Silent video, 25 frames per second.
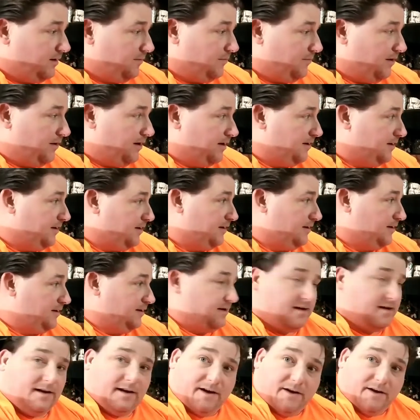But
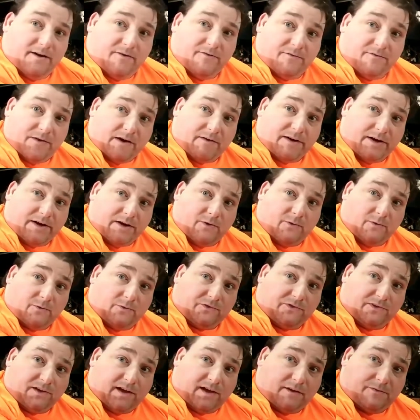very cool
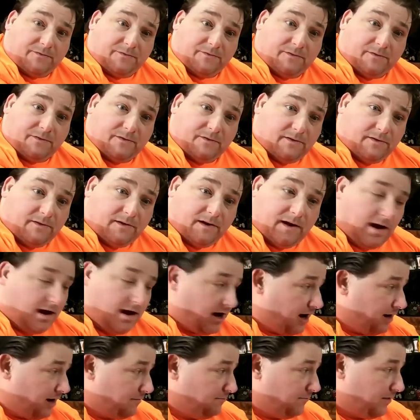stuff.
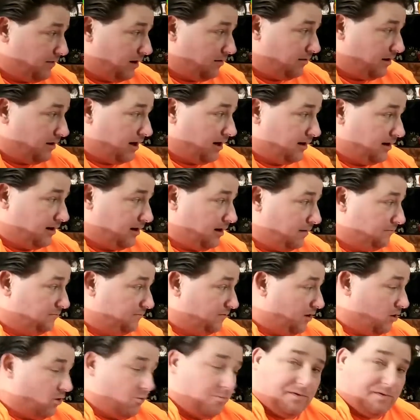
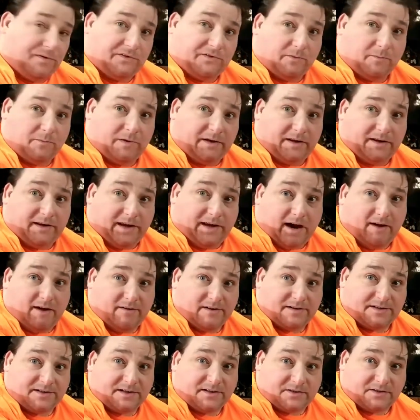I'm hoping somebody
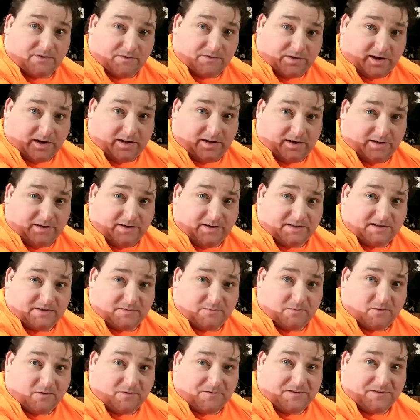carries it so that I can get
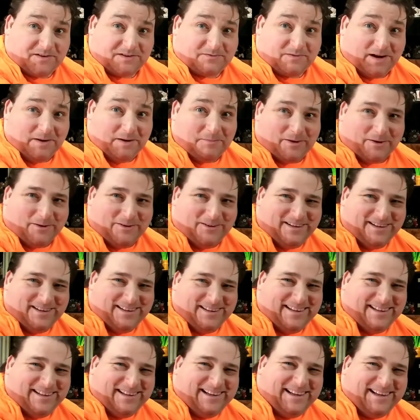some more of this rainbow.
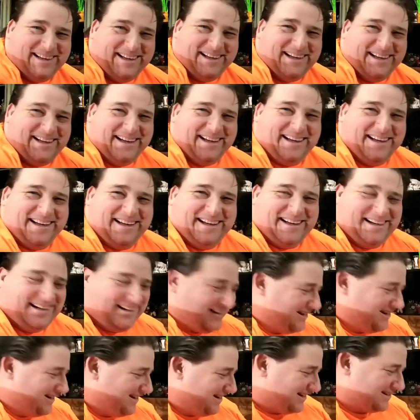
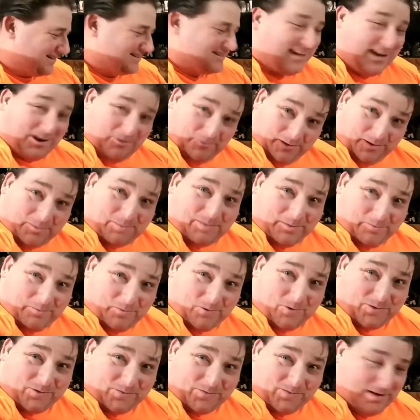Because I want to buy
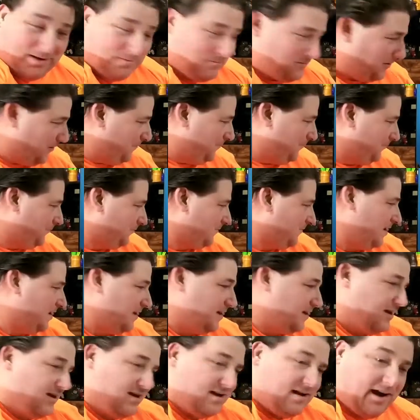more of the rainbow.
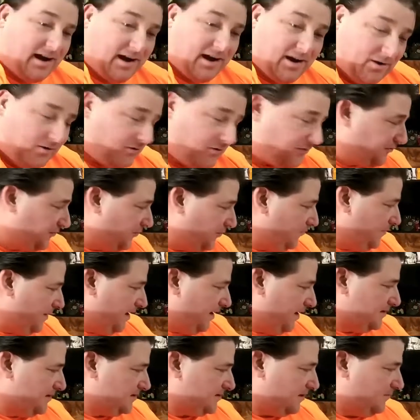I also
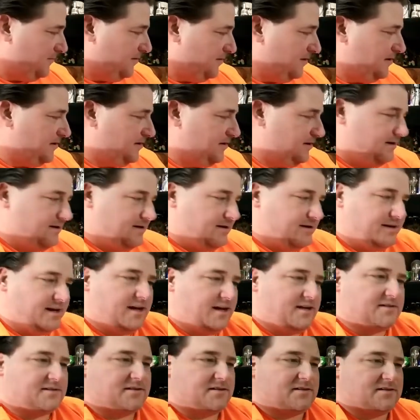made some
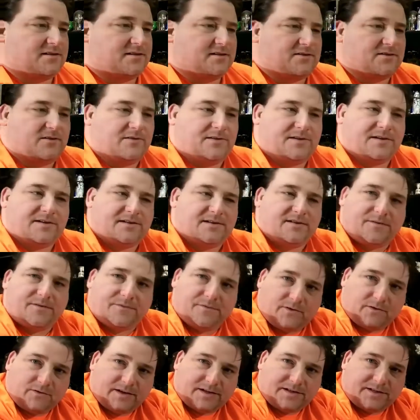cases. So this is the
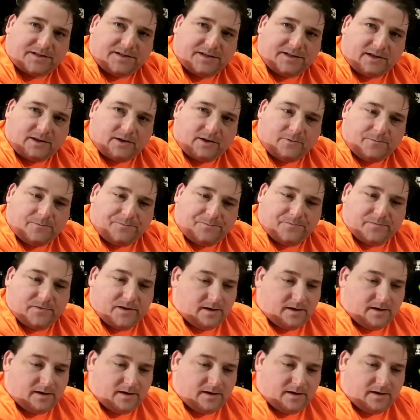fluorescent yellow,